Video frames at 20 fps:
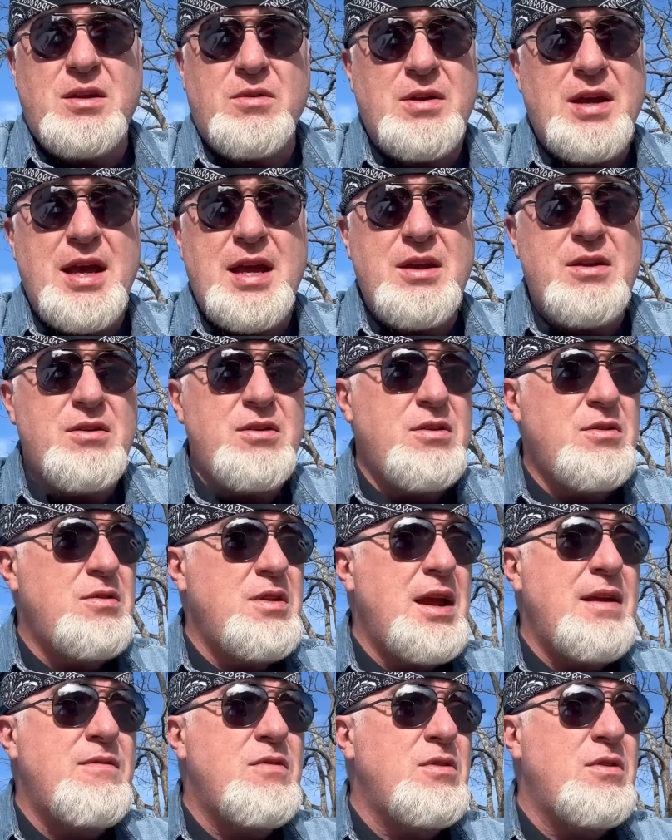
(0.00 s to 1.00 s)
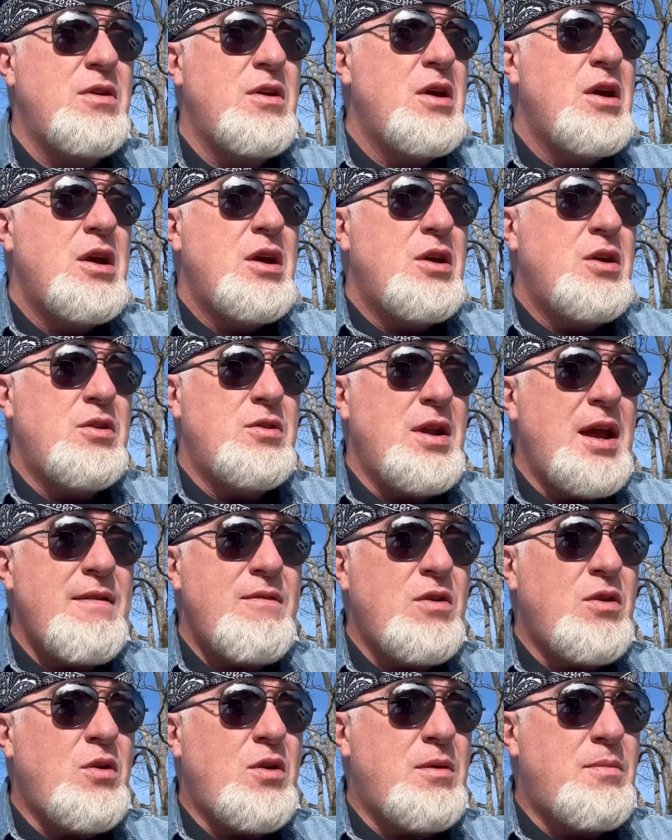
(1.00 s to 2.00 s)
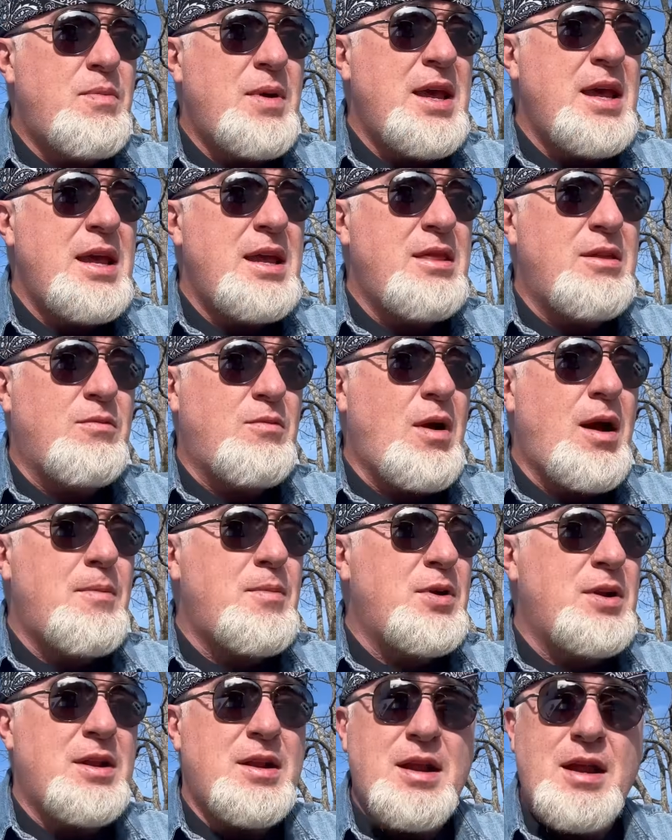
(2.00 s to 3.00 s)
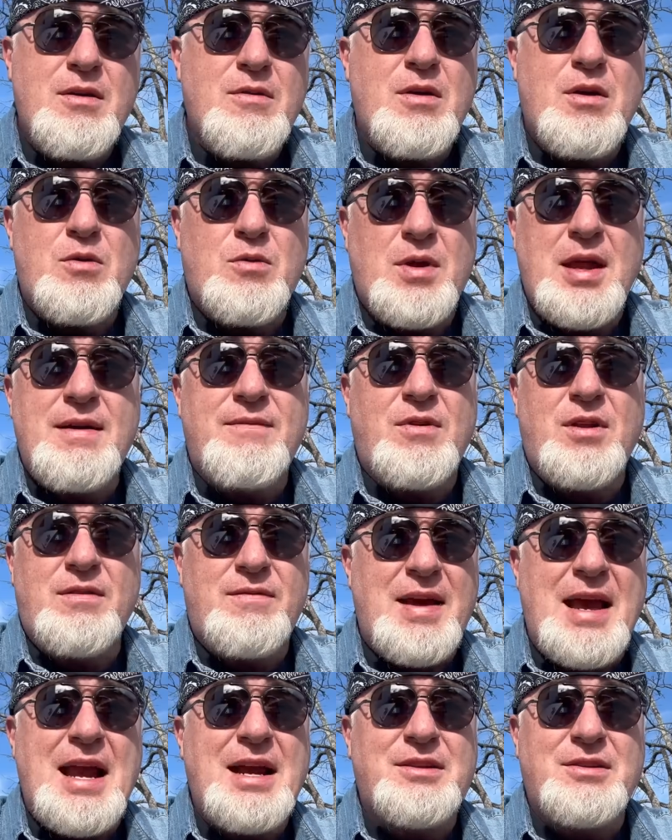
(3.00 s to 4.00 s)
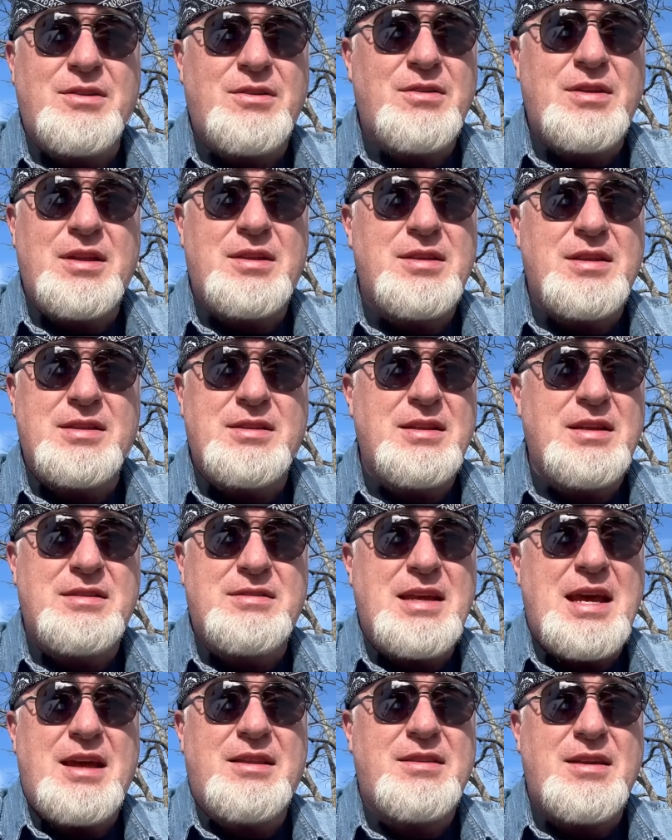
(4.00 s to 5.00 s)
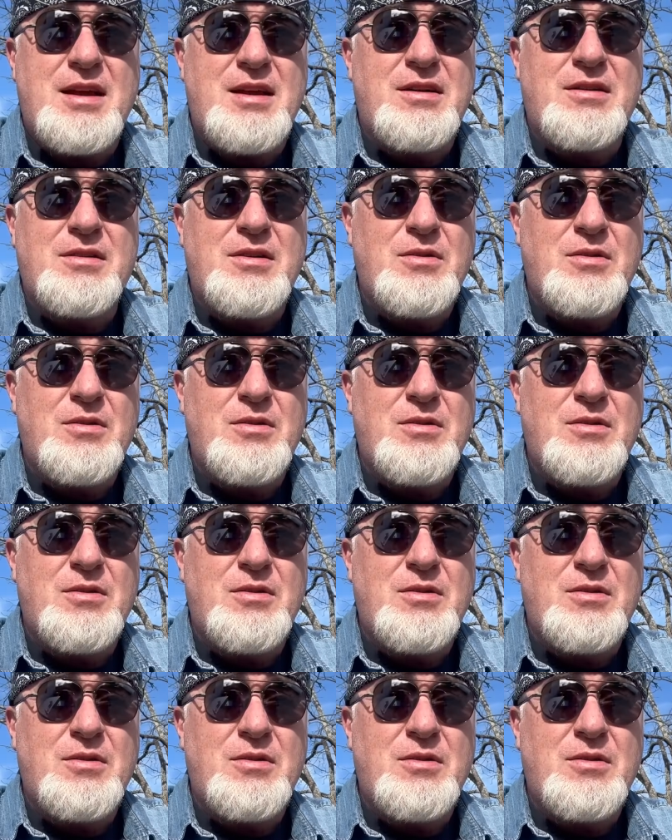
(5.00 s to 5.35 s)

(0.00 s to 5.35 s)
Okay, you're never going to be the Robert De Niro level of actor that's out there.